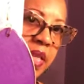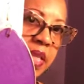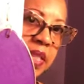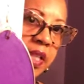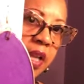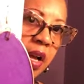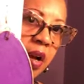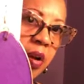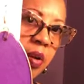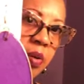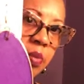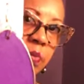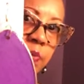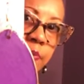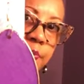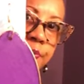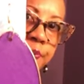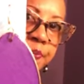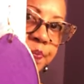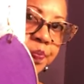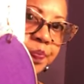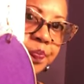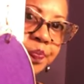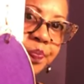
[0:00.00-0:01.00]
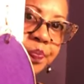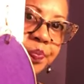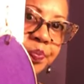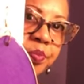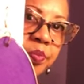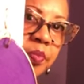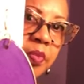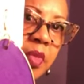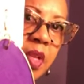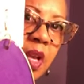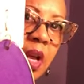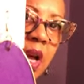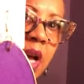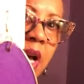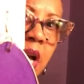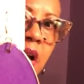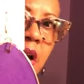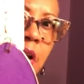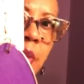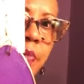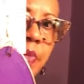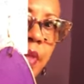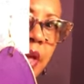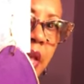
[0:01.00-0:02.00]
on.
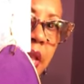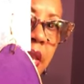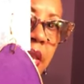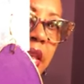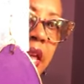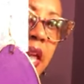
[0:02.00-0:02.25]
Um, and they